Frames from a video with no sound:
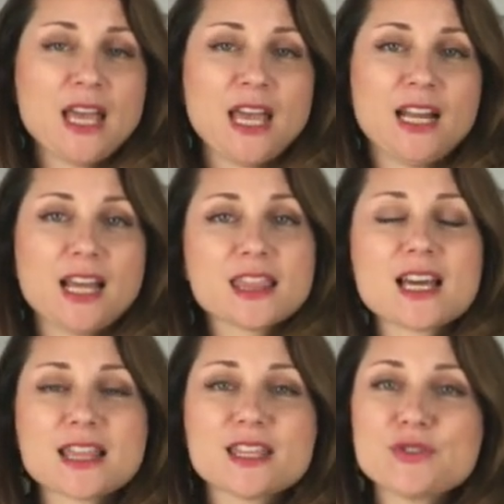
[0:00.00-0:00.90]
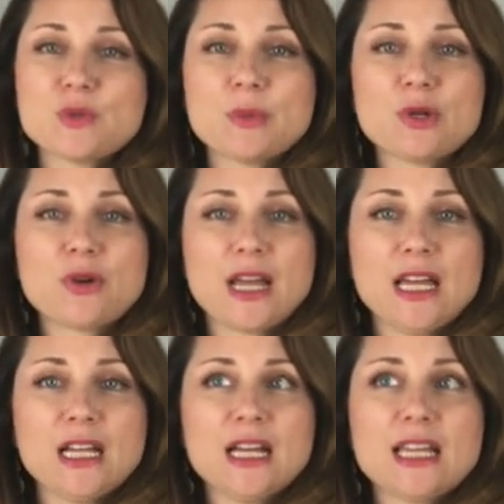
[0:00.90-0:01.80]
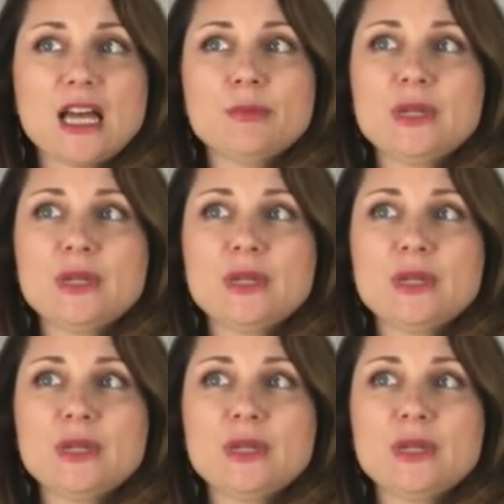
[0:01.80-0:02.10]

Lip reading: And I thought this would be great, again,